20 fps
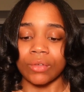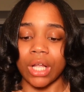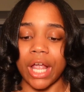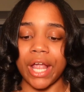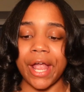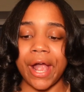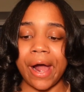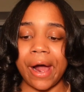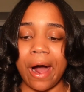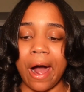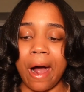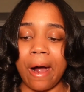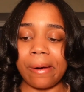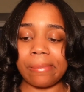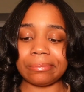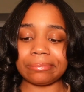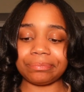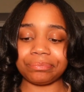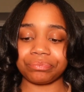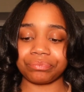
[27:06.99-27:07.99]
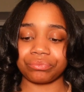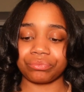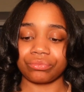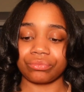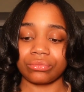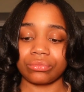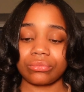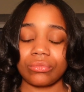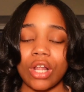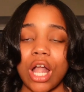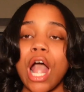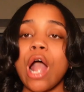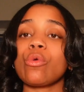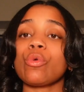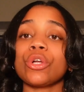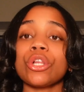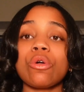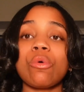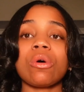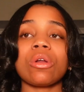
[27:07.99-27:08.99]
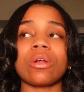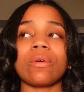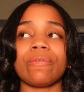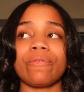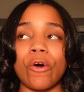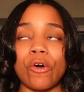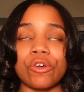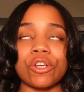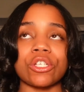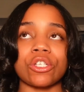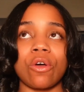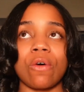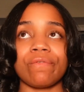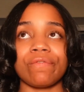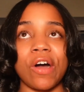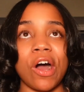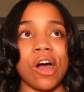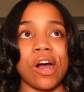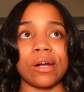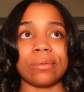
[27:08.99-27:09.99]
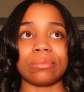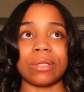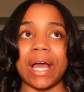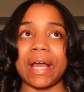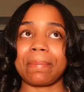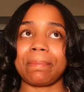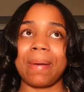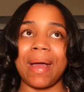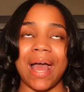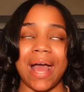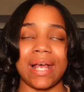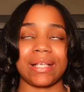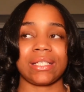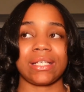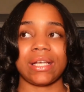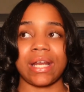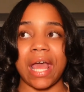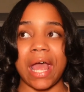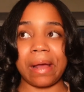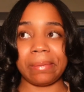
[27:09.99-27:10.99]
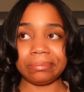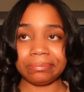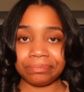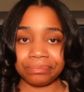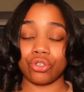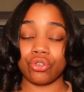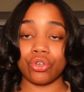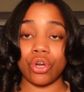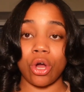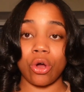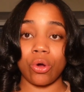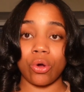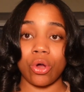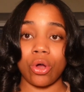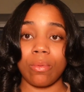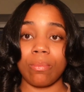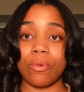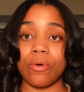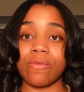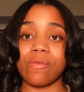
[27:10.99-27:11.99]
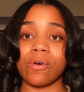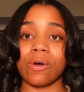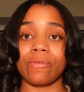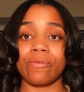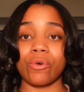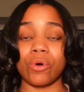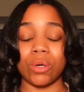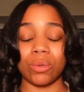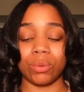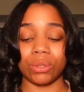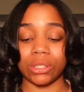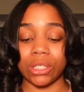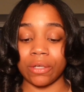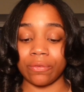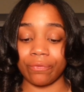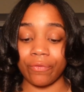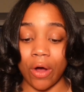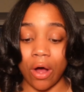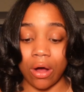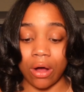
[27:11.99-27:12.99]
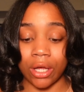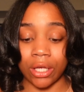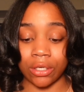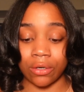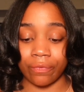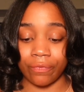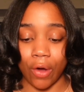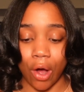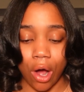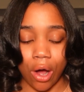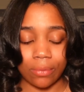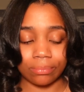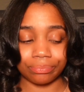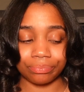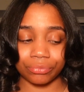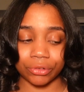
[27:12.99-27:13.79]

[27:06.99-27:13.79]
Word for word: and um I really want to focus on pharm, like passing that, you know, move on forward with in fall in the fall.